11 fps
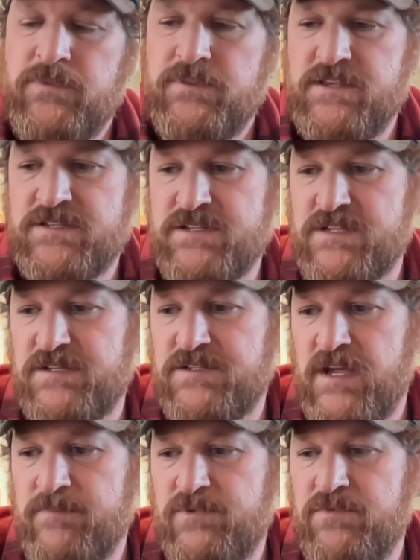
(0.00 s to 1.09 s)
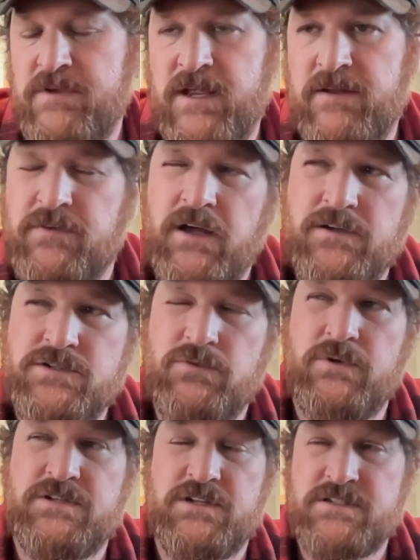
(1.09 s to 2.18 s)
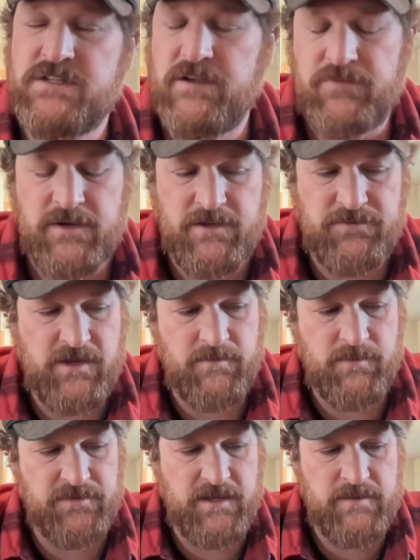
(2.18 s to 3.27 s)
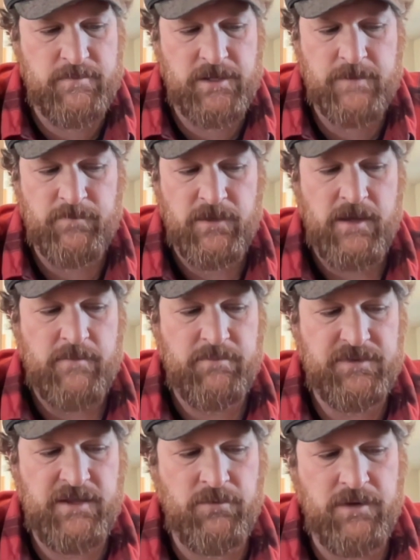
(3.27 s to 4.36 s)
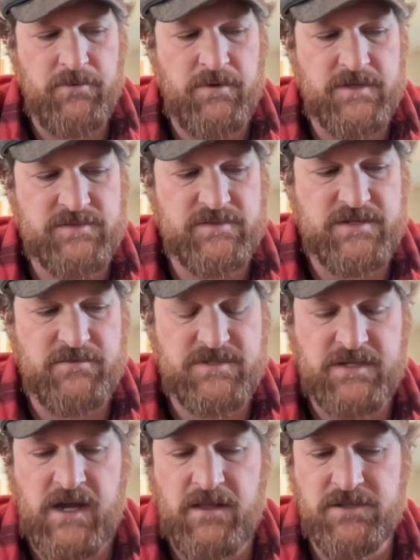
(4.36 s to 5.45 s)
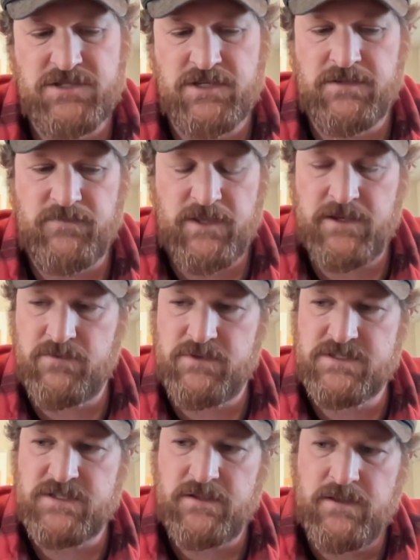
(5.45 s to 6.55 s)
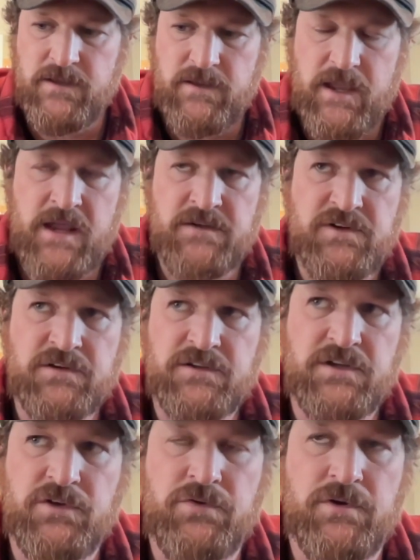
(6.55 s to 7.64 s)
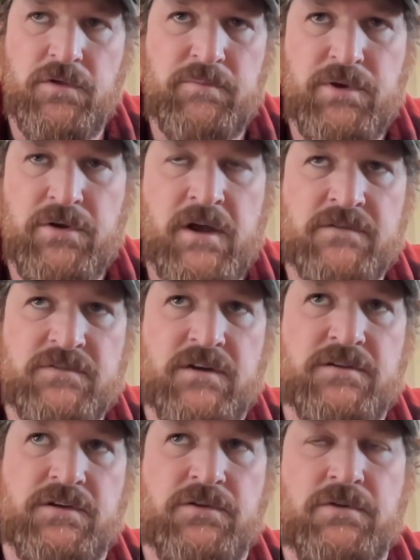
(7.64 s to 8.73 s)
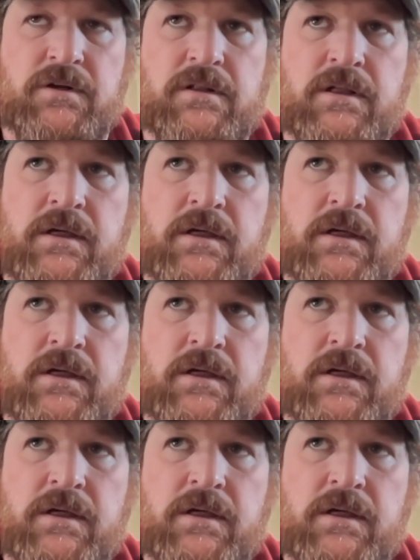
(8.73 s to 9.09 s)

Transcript: This is a type 2 native collagen, which is different, and I'll talk about that in a minute. But then what it was collagen, and it was Antarctic krill, pure Antarctic krill.